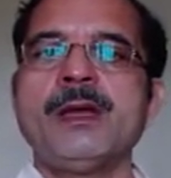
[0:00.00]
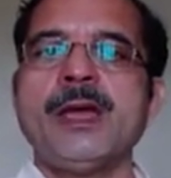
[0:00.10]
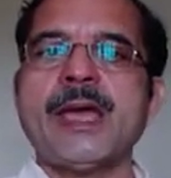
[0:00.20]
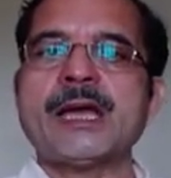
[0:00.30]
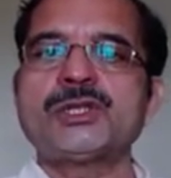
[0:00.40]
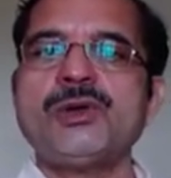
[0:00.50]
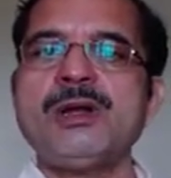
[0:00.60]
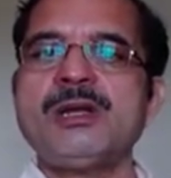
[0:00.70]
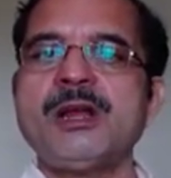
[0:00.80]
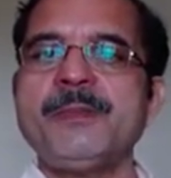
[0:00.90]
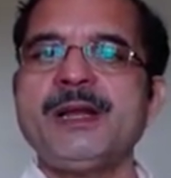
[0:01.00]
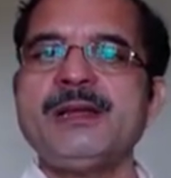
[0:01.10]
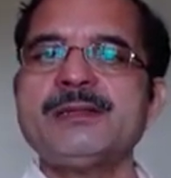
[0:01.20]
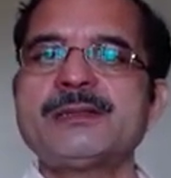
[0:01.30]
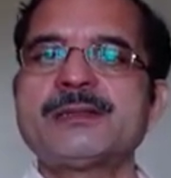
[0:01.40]
Axon
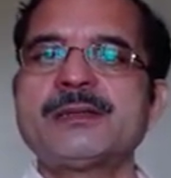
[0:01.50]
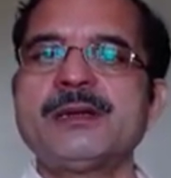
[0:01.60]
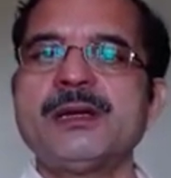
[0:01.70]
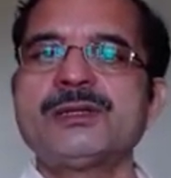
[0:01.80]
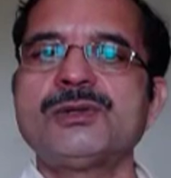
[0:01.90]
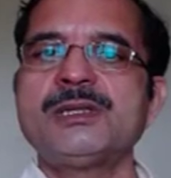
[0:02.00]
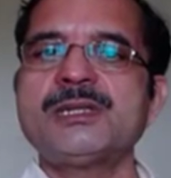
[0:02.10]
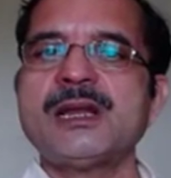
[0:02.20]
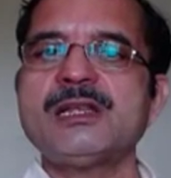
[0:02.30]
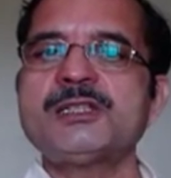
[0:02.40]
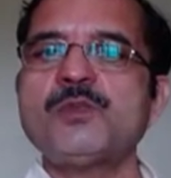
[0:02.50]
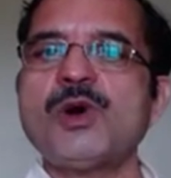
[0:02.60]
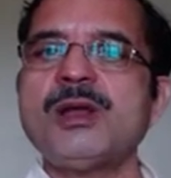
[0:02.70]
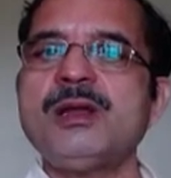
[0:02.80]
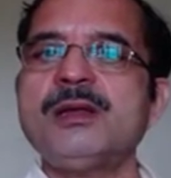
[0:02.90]
terminals. So these are the
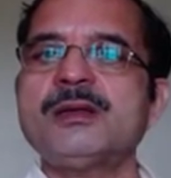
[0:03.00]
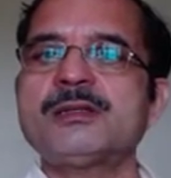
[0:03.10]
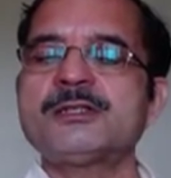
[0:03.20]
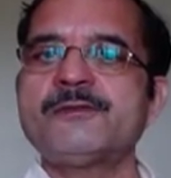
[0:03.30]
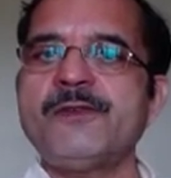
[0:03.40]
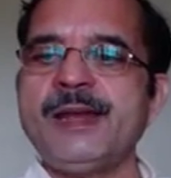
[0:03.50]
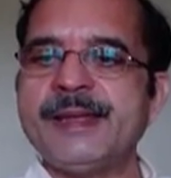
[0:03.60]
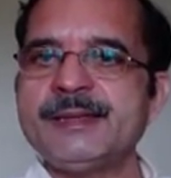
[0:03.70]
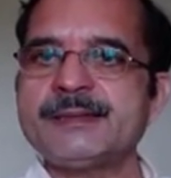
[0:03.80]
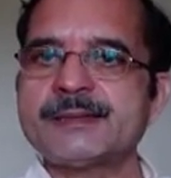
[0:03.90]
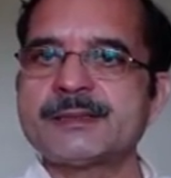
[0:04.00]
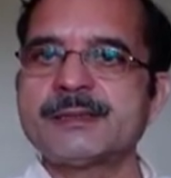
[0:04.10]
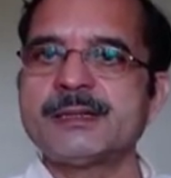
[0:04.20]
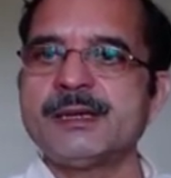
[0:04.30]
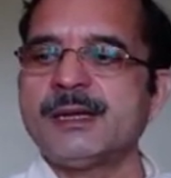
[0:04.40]
small swellings
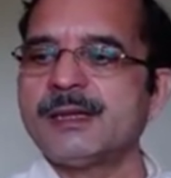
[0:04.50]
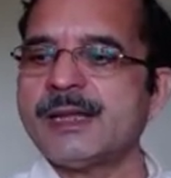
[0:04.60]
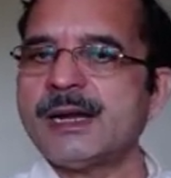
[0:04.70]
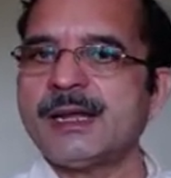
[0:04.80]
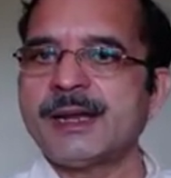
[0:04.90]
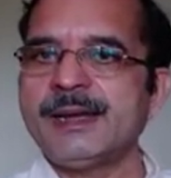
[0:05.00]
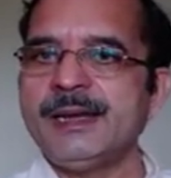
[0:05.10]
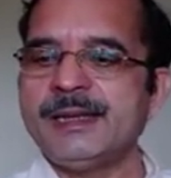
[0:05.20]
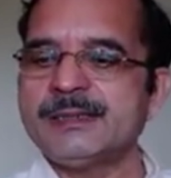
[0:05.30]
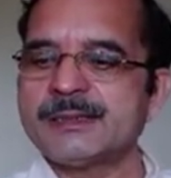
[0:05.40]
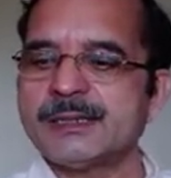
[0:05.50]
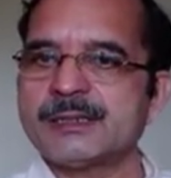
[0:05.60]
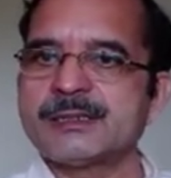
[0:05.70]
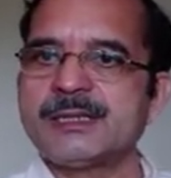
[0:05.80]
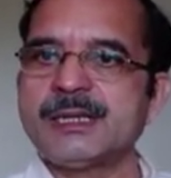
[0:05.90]
that release
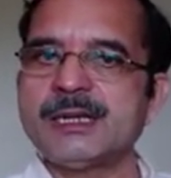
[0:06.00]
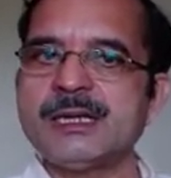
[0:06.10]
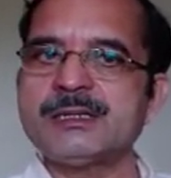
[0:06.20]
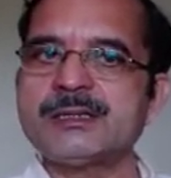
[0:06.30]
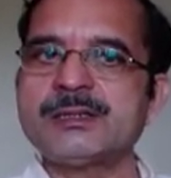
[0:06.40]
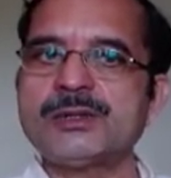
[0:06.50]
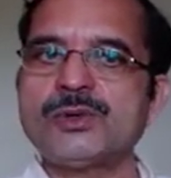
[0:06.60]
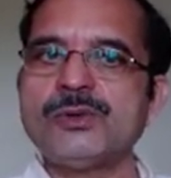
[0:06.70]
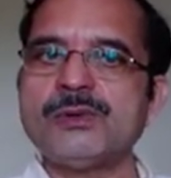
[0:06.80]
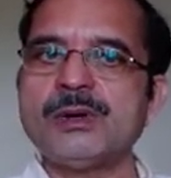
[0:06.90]
signals to